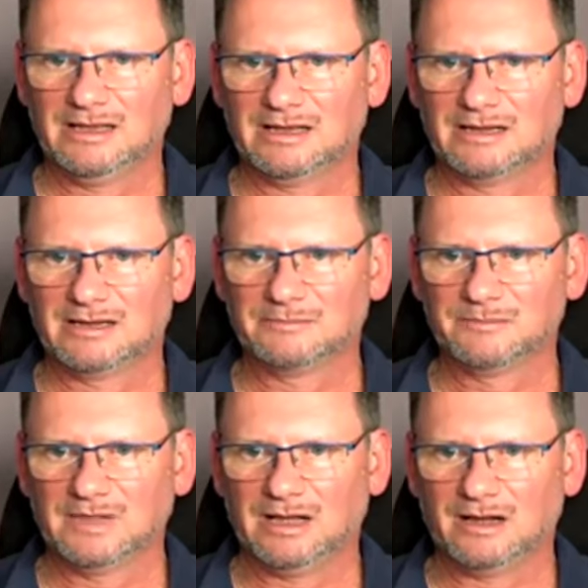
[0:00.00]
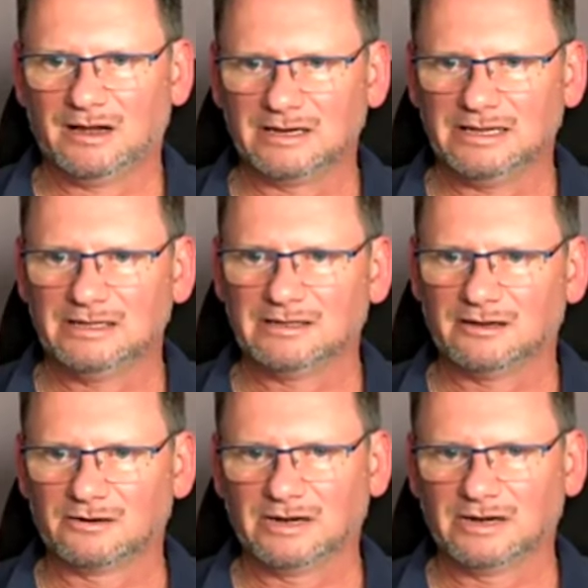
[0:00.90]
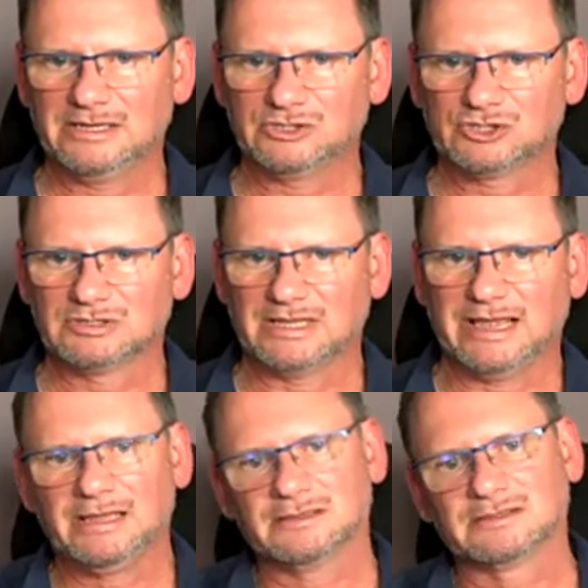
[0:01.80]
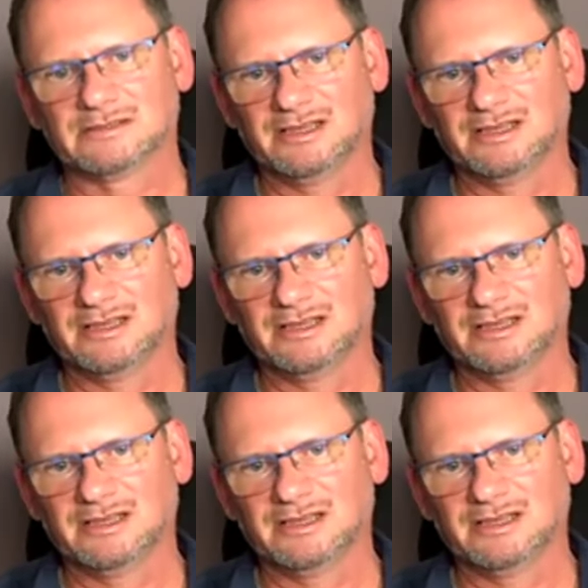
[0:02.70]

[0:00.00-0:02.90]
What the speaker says: are in our relation and